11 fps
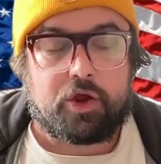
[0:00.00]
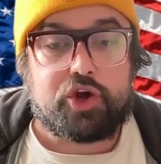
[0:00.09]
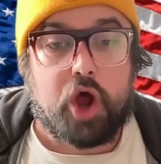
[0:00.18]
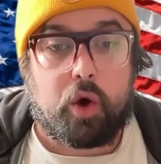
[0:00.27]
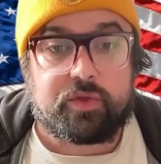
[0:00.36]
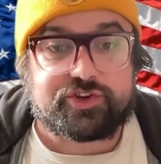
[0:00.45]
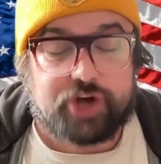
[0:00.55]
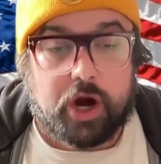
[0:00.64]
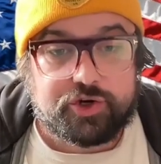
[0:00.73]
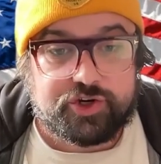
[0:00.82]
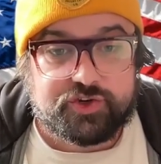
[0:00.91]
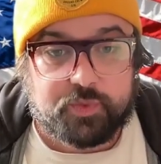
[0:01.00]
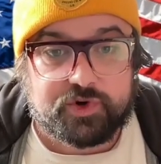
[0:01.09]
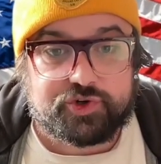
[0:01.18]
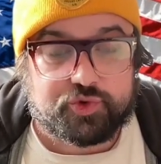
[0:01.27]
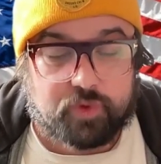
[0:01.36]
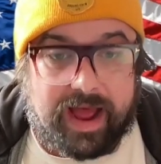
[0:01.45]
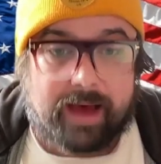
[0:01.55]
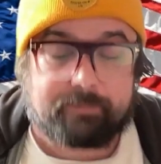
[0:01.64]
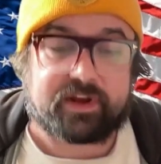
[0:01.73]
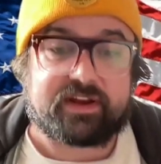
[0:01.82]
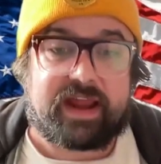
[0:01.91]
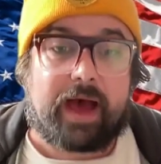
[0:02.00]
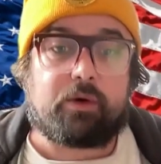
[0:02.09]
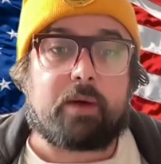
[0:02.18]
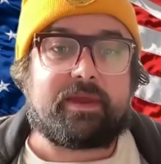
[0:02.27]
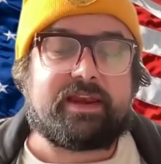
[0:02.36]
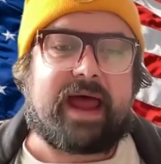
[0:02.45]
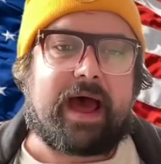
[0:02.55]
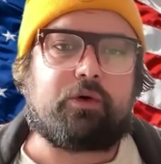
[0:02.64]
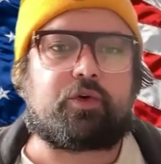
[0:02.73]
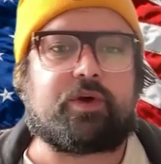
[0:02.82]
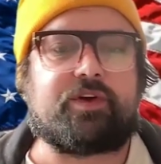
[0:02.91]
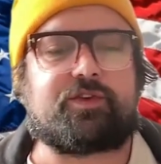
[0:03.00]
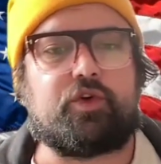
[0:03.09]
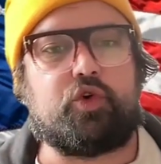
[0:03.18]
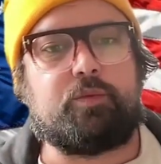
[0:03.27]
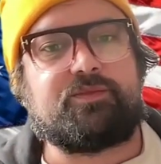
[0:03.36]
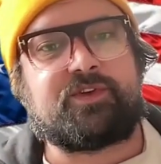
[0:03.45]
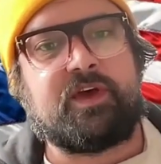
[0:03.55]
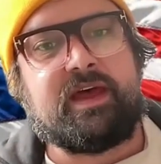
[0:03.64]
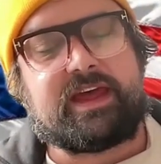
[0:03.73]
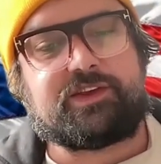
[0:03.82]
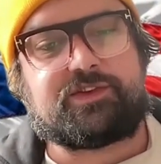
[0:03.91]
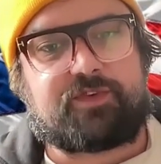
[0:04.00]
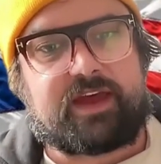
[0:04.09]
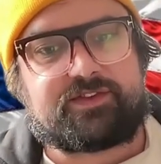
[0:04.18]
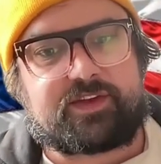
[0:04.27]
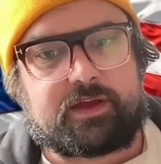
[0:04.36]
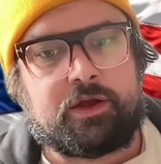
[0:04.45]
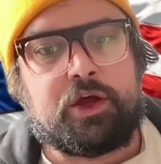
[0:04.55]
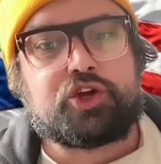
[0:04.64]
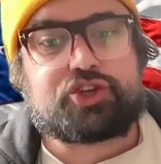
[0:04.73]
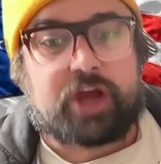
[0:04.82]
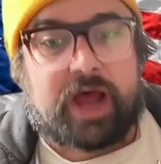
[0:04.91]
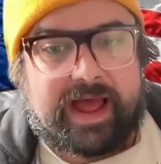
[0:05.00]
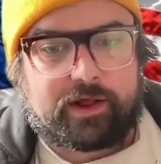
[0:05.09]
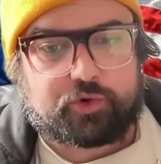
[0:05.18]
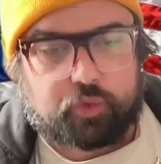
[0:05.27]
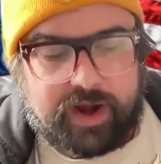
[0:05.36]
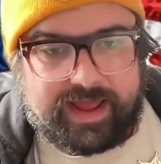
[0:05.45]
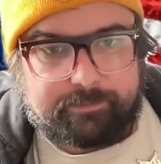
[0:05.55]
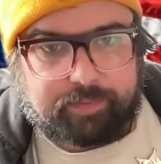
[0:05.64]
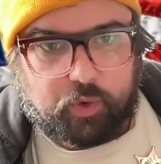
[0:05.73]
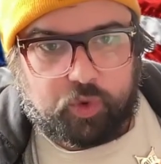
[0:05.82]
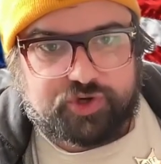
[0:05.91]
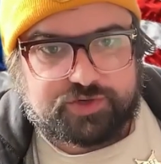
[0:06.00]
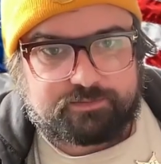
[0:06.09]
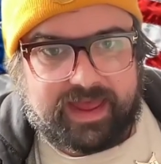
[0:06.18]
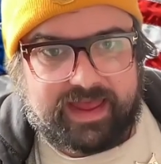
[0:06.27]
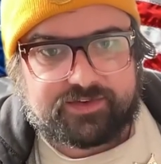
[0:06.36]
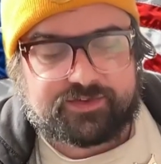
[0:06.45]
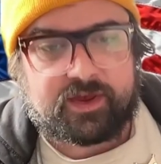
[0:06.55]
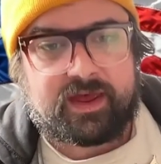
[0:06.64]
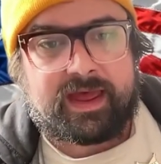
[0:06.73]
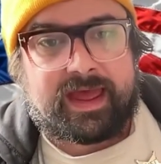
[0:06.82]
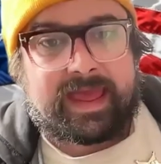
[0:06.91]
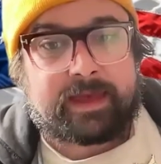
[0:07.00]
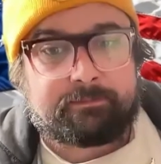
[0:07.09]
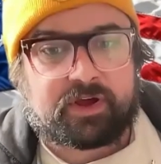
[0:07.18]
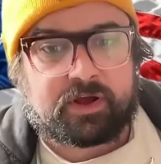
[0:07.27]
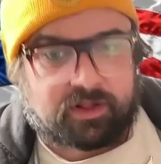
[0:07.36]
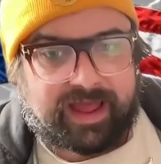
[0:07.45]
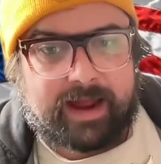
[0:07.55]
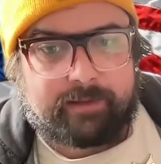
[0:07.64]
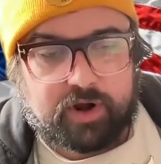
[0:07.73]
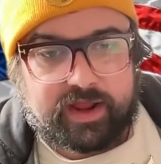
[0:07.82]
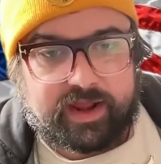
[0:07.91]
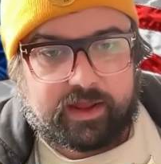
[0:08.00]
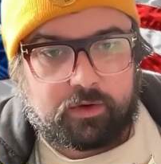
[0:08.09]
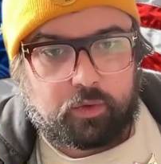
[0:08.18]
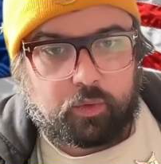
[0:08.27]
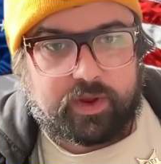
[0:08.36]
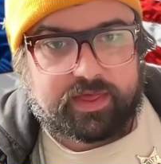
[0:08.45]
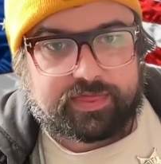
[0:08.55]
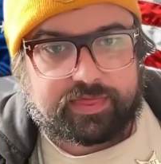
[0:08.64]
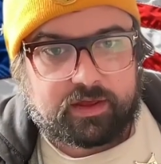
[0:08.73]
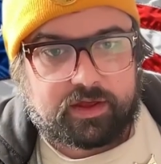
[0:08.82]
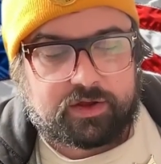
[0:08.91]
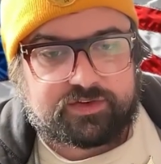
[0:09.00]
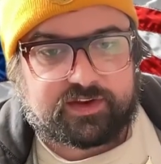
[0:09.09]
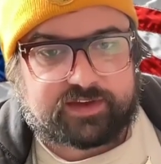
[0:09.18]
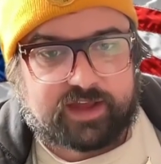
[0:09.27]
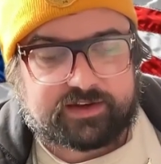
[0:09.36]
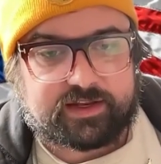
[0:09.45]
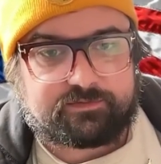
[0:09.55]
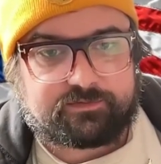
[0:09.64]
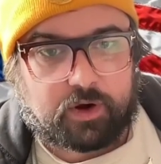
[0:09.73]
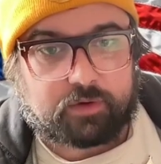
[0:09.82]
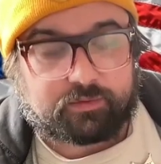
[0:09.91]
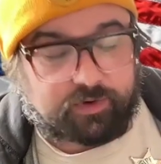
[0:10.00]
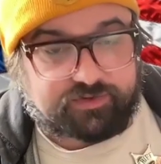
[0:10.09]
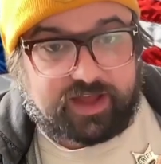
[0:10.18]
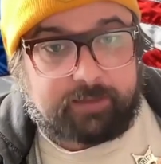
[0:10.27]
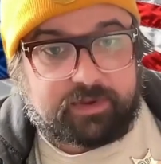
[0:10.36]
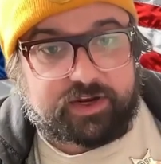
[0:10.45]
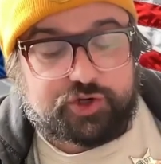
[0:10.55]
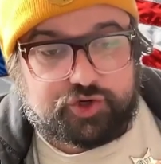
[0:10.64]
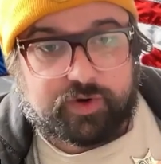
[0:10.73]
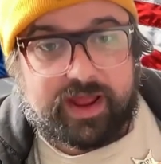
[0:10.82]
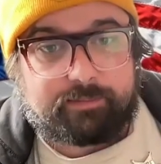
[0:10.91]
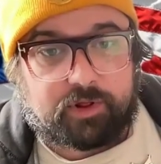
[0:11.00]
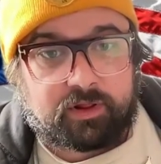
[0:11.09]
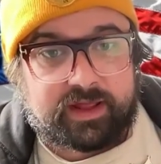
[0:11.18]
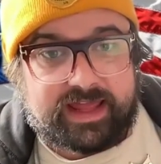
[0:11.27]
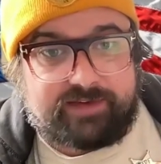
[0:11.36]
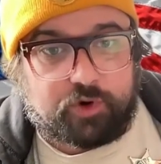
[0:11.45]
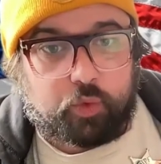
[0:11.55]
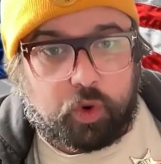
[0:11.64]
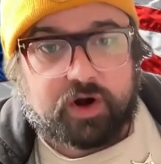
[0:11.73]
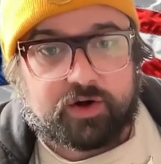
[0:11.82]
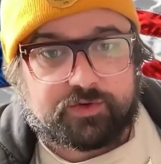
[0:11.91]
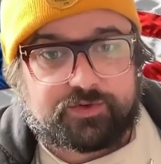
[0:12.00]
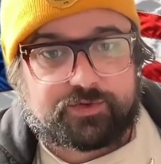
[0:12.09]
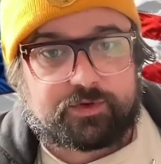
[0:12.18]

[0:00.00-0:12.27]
No, the charges were dropped. Now Chris Coombes is facing child rape, which makes him collaborating with Detective or Deputy Shrable even worse.